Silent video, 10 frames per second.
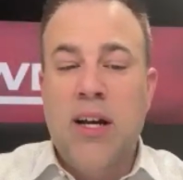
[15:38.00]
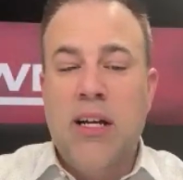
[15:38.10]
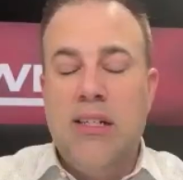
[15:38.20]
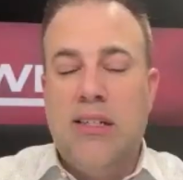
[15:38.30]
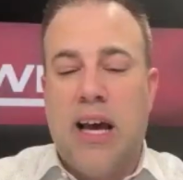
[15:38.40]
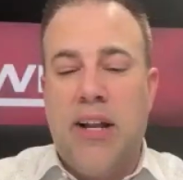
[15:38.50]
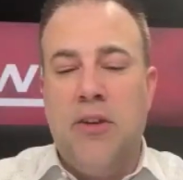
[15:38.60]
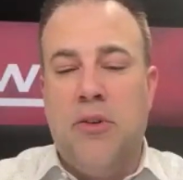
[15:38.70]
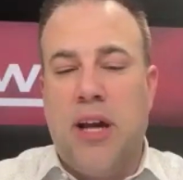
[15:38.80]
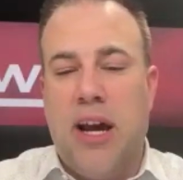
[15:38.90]
is that
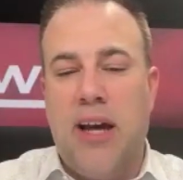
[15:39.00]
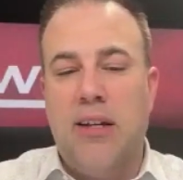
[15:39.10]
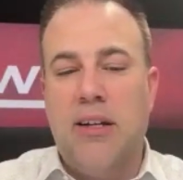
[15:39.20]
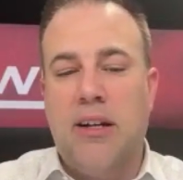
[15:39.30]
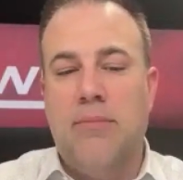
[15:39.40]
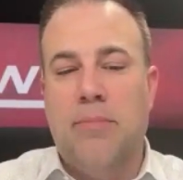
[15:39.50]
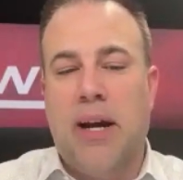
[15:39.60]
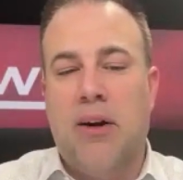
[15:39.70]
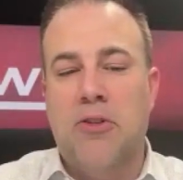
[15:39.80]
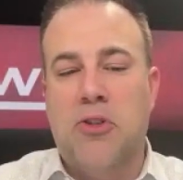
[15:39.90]
you can't
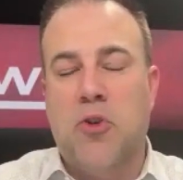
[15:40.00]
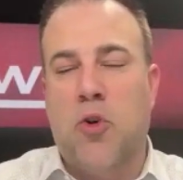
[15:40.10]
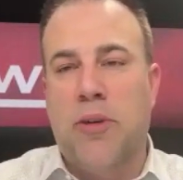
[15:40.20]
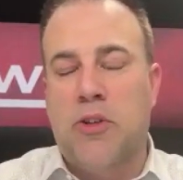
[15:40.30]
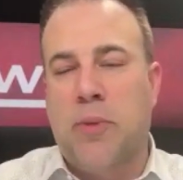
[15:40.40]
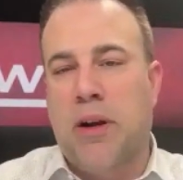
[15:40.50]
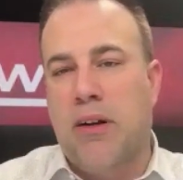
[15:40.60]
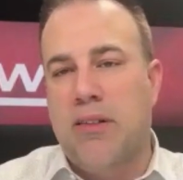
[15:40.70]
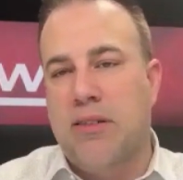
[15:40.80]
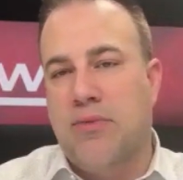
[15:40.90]
compare storm
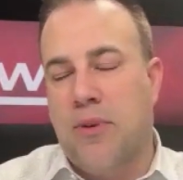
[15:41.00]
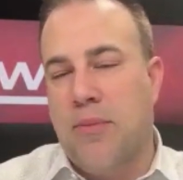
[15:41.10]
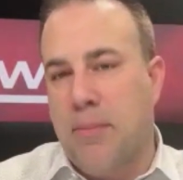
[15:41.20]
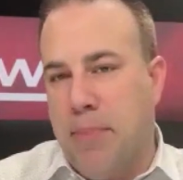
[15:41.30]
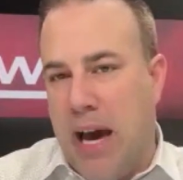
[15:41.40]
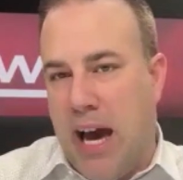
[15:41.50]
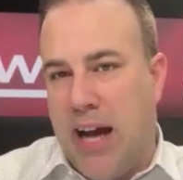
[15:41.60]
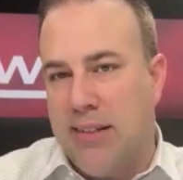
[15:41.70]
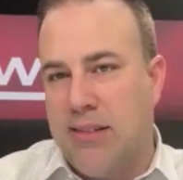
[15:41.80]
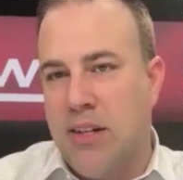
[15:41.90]
experiences from the
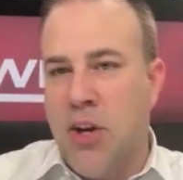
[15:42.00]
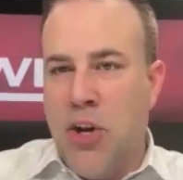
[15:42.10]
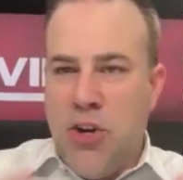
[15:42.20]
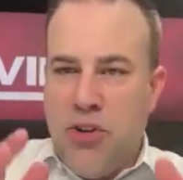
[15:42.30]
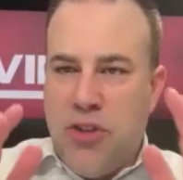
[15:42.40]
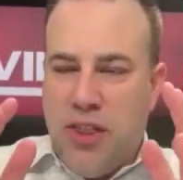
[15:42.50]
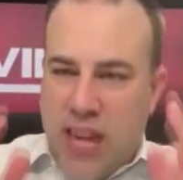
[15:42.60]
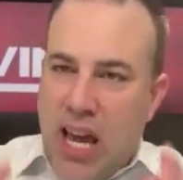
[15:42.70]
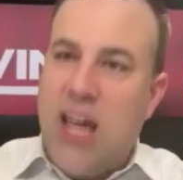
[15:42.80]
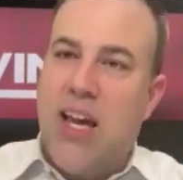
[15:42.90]
past
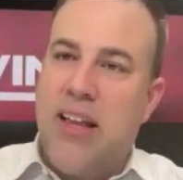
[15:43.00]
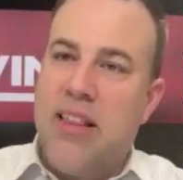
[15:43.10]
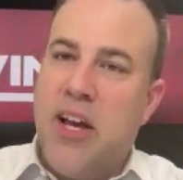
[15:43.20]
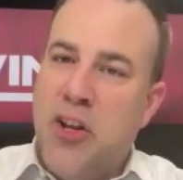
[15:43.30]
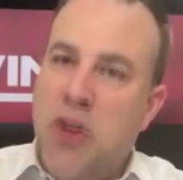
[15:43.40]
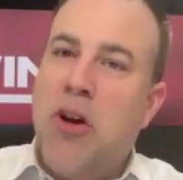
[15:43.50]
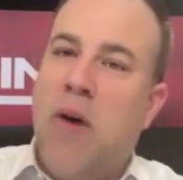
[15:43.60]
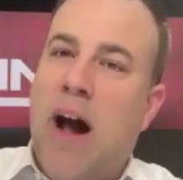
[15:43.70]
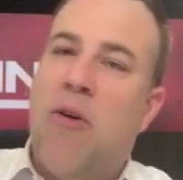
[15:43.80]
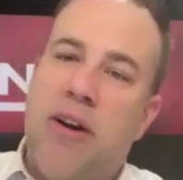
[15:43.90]
thinking that you know
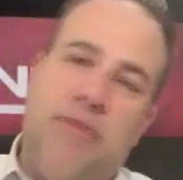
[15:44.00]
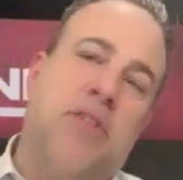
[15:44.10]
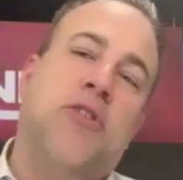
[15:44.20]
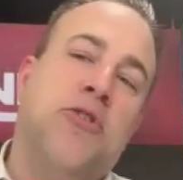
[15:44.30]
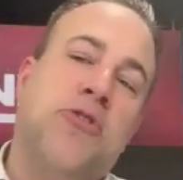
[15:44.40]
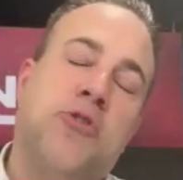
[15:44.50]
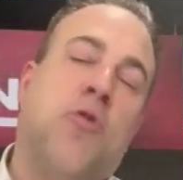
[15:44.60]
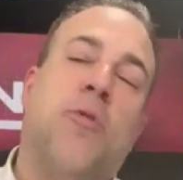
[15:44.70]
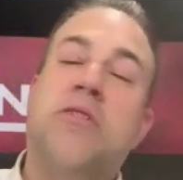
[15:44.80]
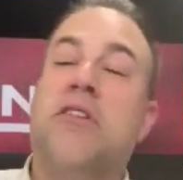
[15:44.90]
how a future
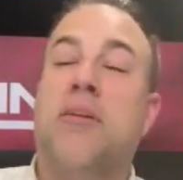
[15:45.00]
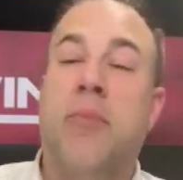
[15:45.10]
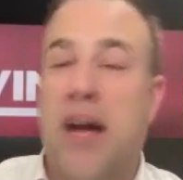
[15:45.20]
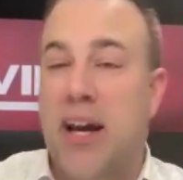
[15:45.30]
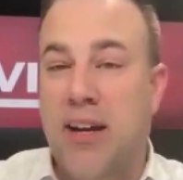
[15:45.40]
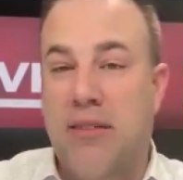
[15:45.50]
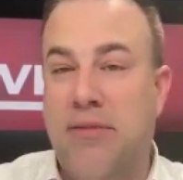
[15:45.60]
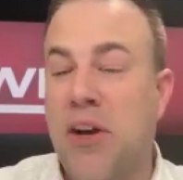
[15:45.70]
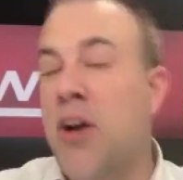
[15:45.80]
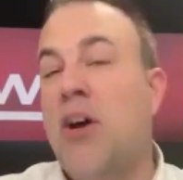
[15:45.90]
storm is going to behave.
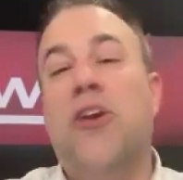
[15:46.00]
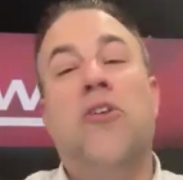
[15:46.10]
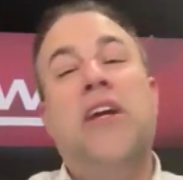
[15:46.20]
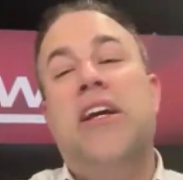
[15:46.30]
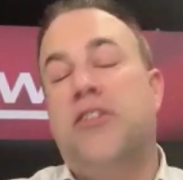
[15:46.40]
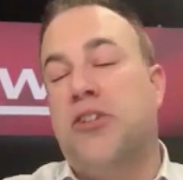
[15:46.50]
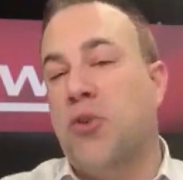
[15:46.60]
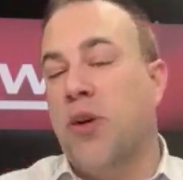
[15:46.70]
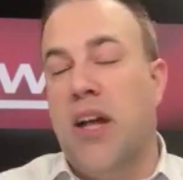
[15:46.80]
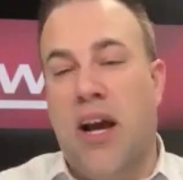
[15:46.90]
You need to
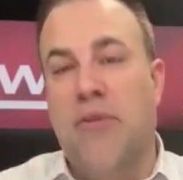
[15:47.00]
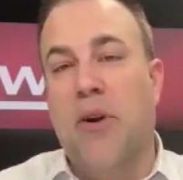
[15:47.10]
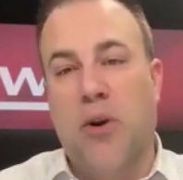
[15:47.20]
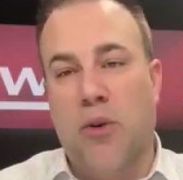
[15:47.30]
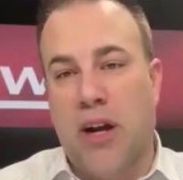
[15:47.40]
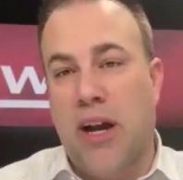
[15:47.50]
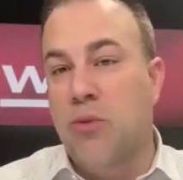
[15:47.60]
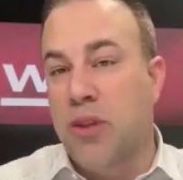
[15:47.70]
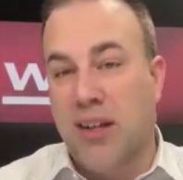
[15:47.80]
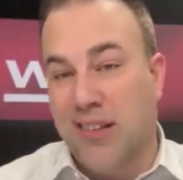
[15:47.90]
treat every hurricane
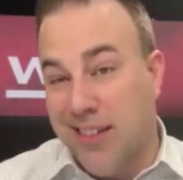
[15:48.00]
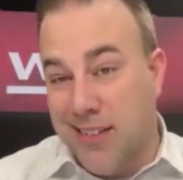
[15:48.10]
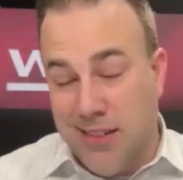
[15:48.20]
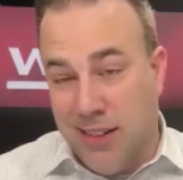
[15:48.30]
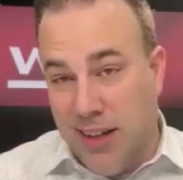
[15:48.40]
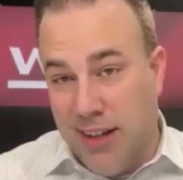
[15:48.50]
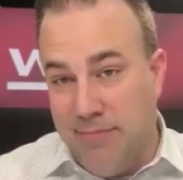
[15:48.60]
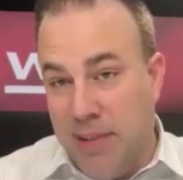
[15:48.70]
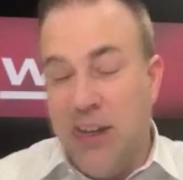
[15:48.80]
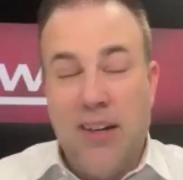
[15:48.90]
with a clean slate.
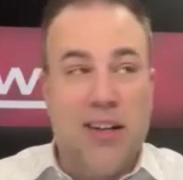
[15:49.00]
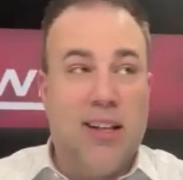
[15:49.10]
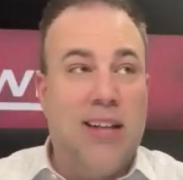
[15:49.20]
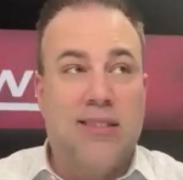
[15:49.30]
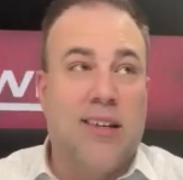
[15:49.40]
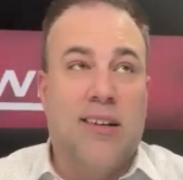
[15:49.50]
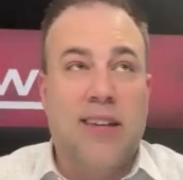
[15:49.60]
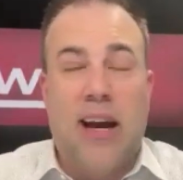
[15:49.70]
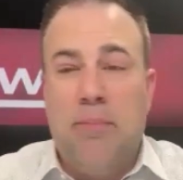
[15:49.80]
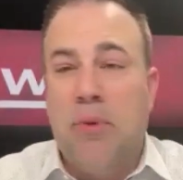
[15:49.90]
The classic
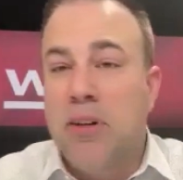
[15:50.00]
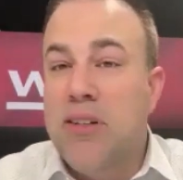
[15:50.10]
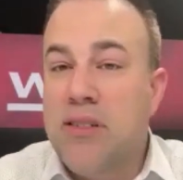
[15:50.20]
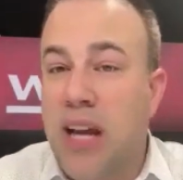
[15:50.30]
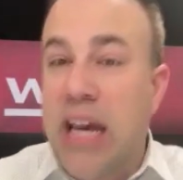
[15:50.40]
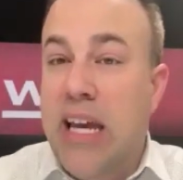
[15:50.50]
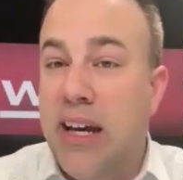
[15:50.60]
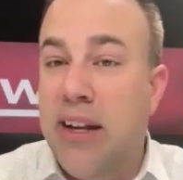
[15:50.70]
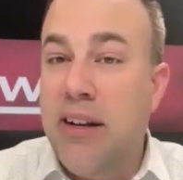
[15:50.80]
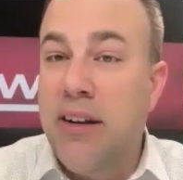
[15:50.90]
example is
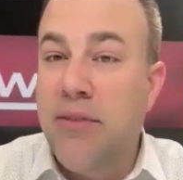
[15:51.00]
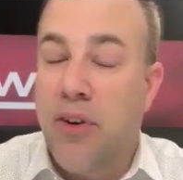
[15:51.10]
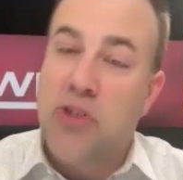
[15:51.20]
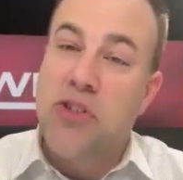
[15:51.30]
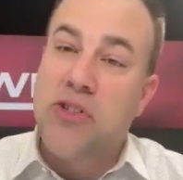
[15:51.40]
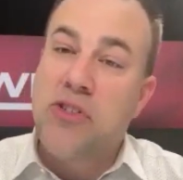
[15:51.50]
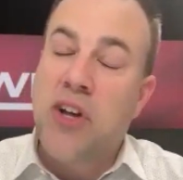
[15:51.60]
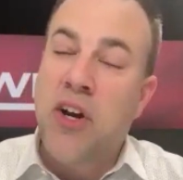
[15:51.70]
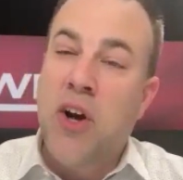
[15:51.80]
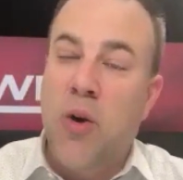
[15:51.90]
Ian versus
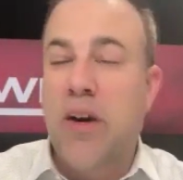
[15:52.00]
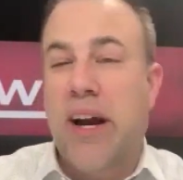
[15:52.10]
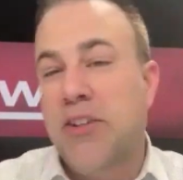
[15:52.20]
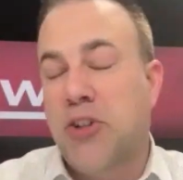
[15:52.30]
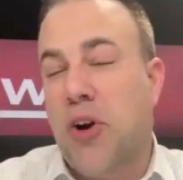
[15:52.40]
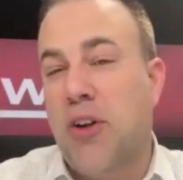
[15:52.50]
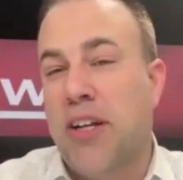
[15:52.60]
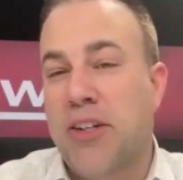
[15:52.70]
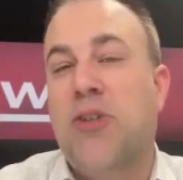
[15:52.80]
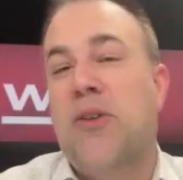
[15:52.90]
Hurricane
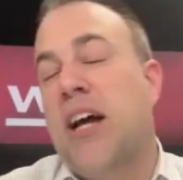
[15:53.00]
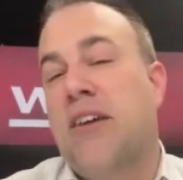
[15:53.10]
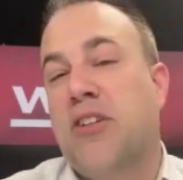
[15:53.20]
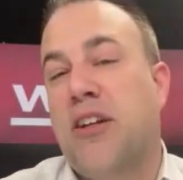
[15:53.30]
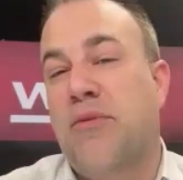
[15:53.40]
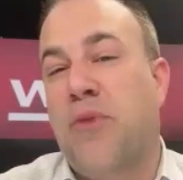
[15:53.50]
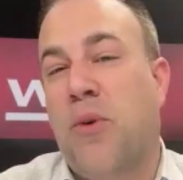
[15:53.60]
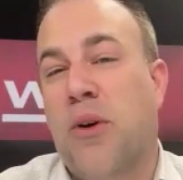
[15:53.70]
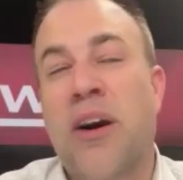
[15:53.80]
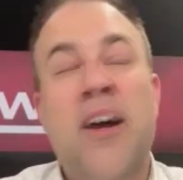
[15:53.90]
Charlie in
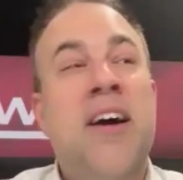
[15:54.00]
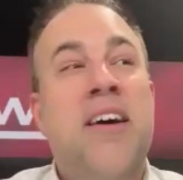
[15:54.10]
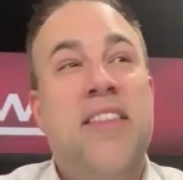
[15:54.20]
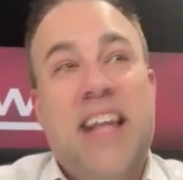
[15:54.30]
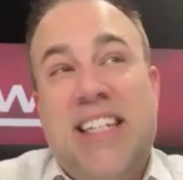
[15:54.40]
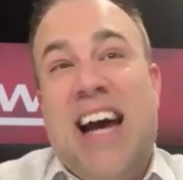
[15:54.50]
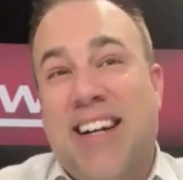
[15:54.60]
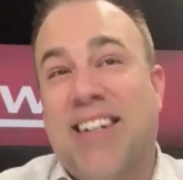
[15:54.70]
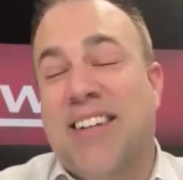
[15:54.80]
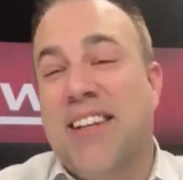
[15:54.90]
2004. They
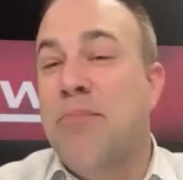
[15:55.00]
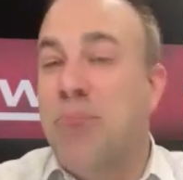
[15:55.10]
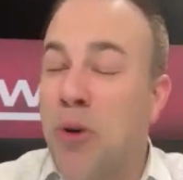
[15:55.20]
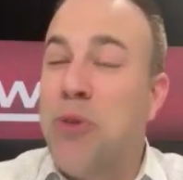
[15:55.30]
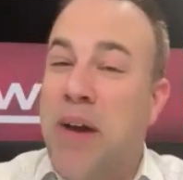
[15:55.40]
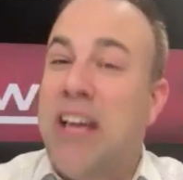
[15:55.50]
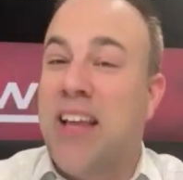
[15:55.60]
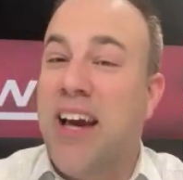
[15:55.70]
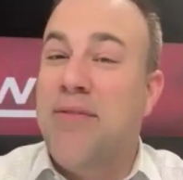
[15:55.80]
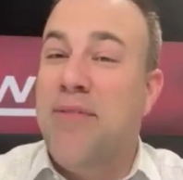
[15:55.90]
technically both made
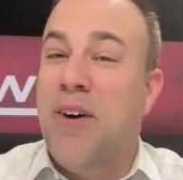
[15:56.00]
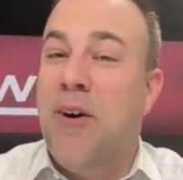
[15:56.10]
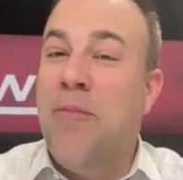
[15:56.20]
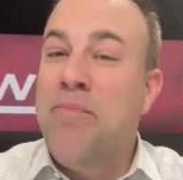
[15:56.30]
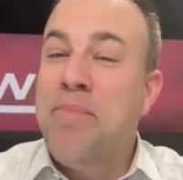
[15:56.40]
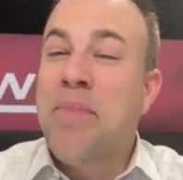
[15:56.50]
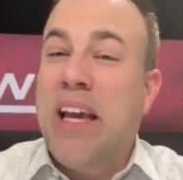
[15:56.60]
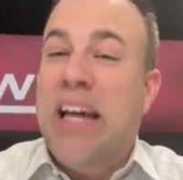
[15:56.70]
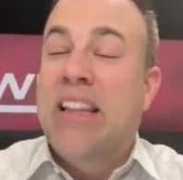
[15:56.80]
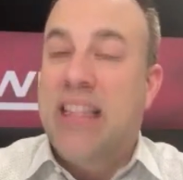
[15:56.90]
landfall
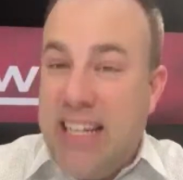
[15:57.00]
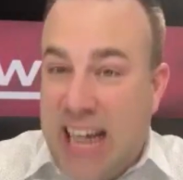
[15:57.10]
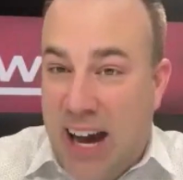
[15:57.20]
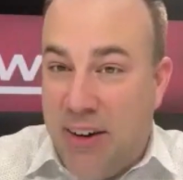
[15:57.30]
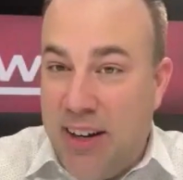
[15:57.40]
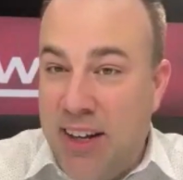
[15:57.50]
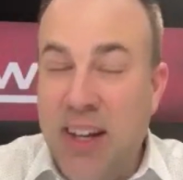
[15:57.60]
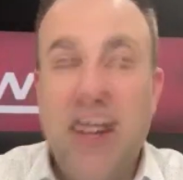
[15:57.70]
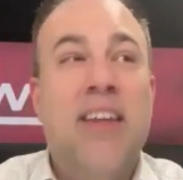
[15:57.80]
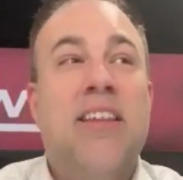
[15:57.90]
in Lee County.
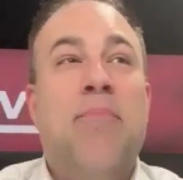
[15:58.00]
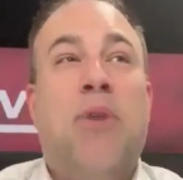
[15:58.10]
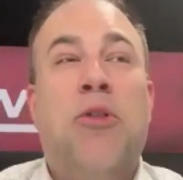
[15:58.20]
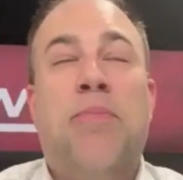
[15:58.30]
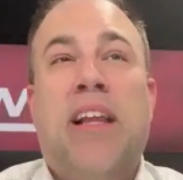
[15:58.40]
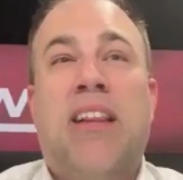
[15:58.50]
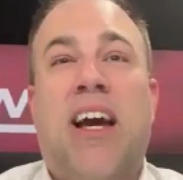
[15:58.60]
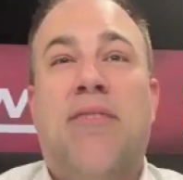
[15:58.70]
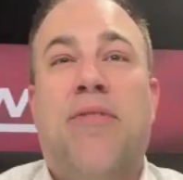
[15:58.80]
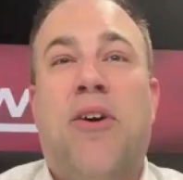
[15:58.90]
They both made
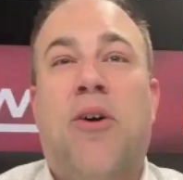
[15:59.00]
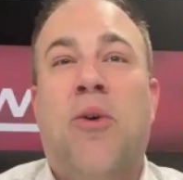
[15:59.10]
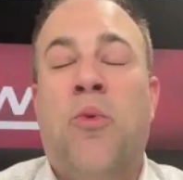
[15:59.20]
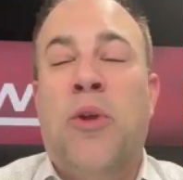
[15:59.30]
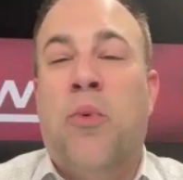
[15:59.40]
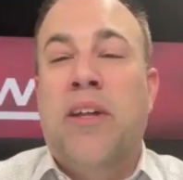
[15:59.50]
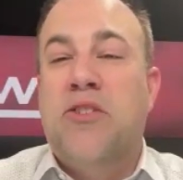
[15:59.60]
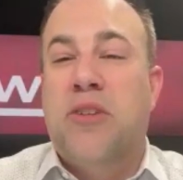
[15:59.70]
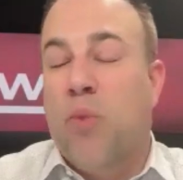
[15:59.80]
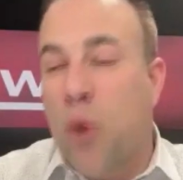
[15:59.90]
landfall with
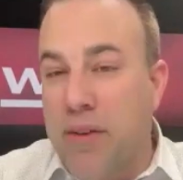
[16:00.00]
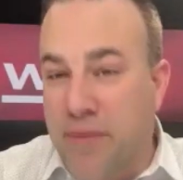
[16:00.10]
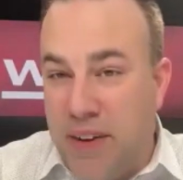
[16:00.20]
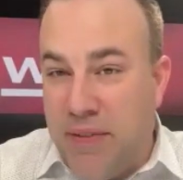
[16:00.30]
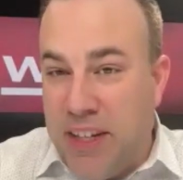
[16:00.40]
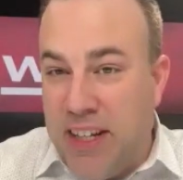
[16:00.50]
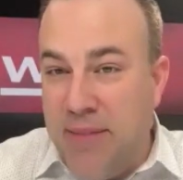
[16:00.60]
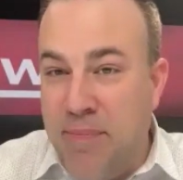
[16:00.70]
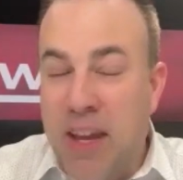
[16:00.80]
winds of 150.